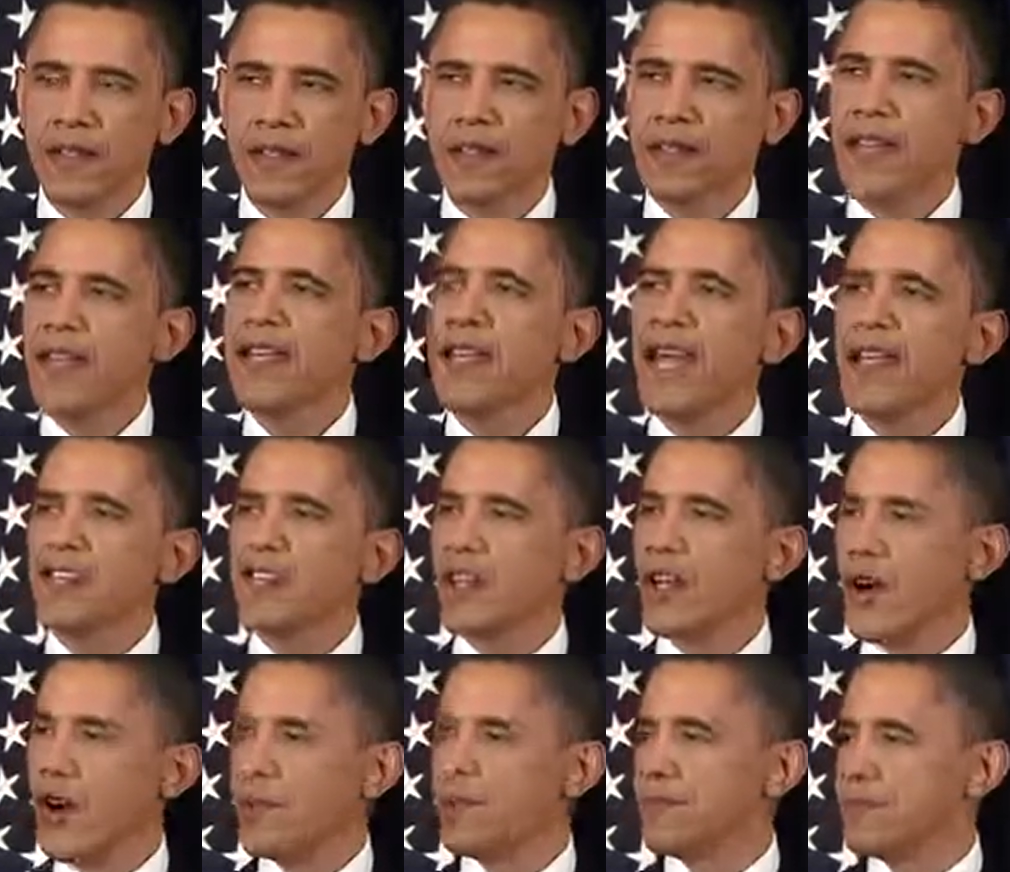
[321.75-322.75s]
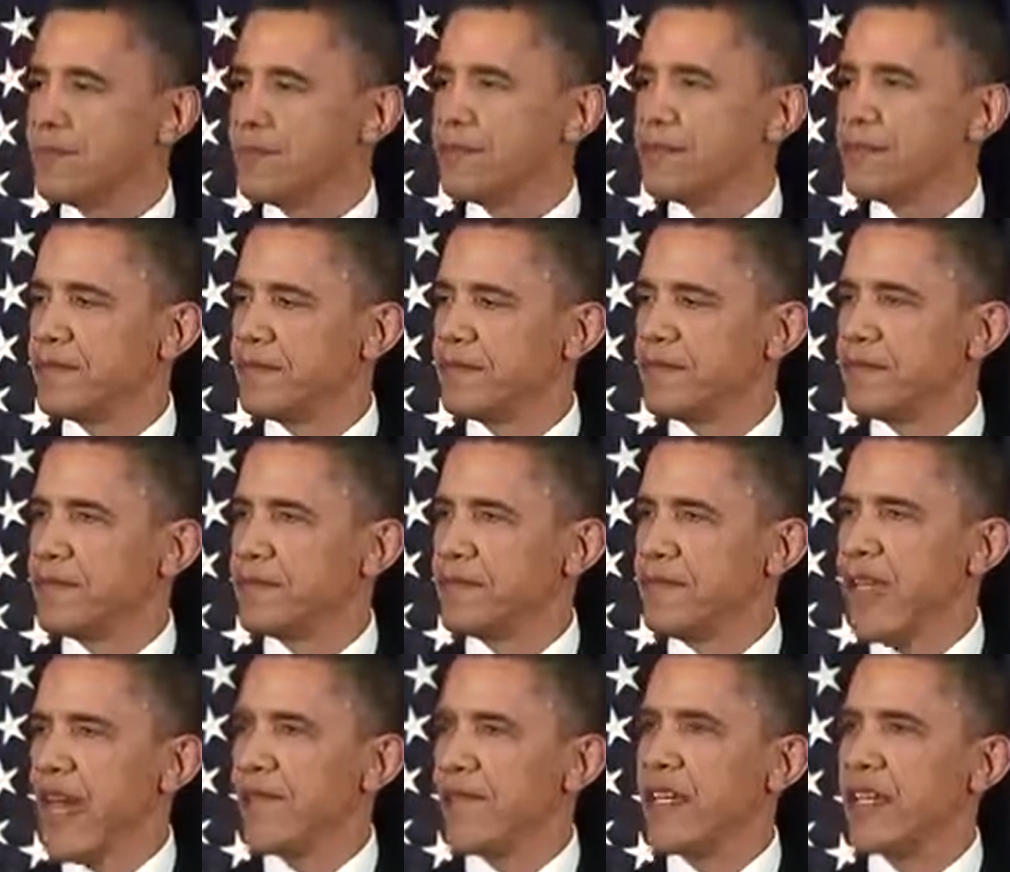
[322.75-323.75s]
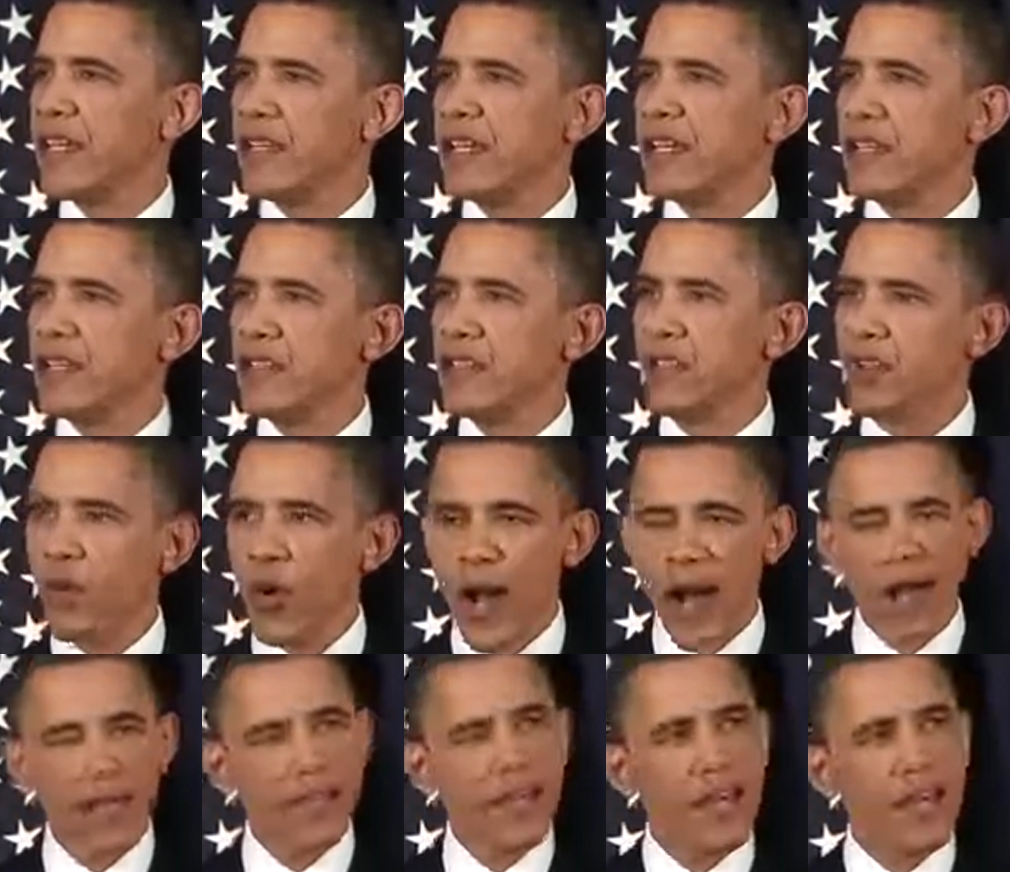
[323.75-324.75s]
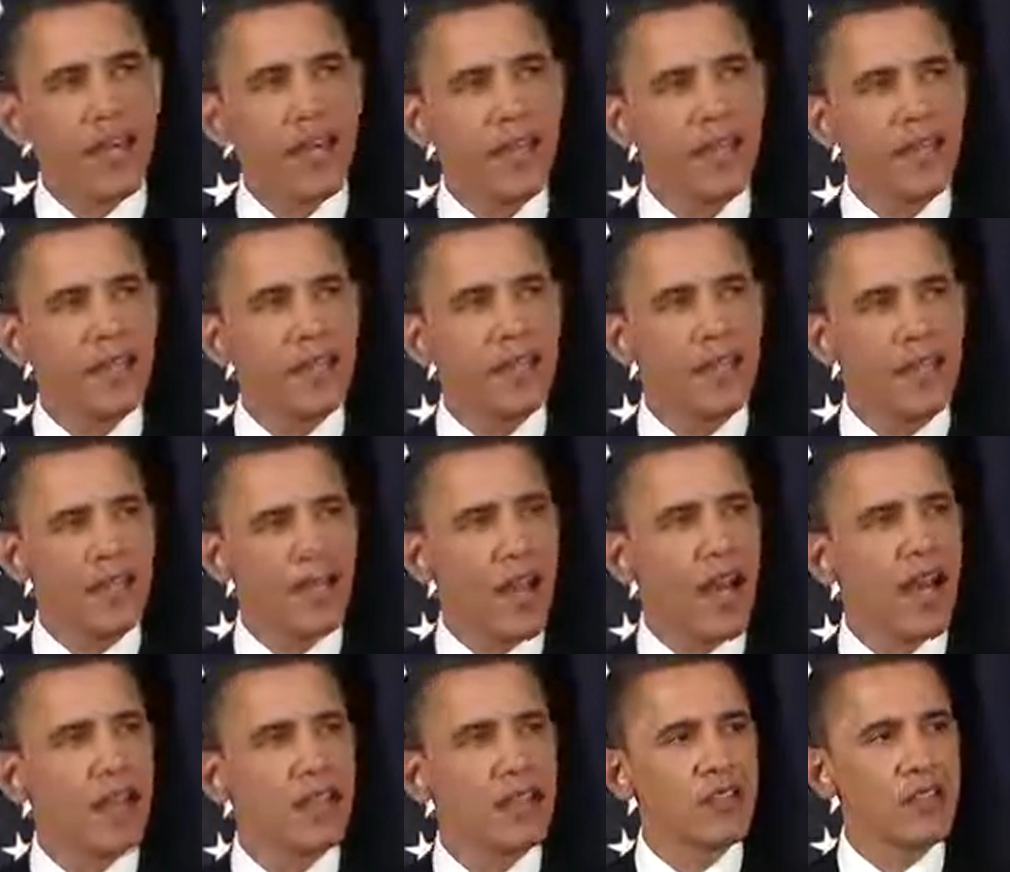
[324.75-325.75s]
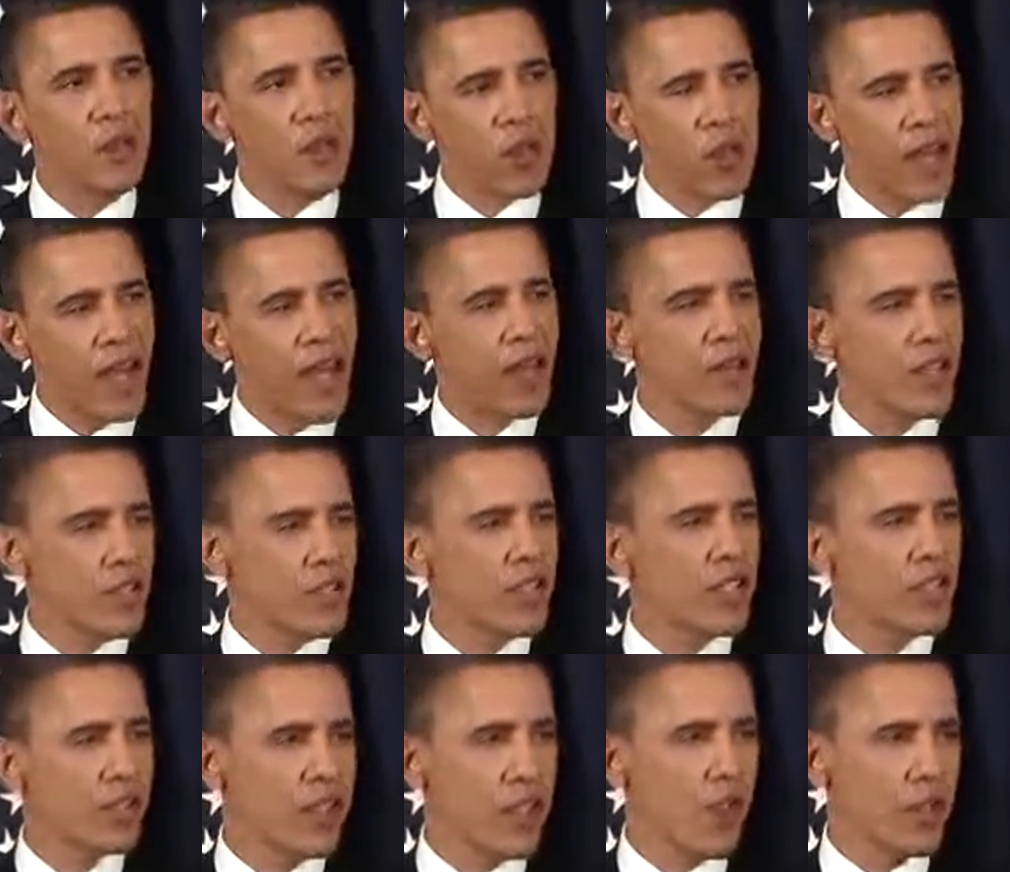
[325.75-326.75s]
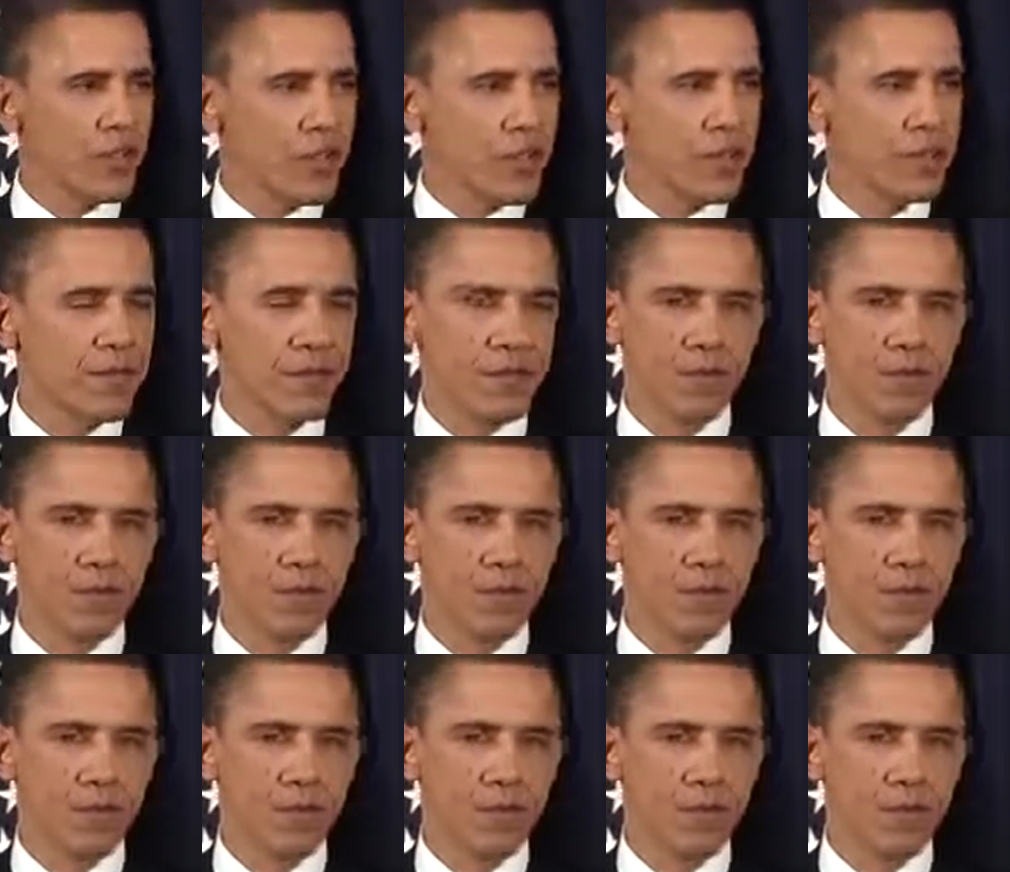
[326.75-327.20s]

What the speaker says: 10 days ago, having tried to end the violence without using force,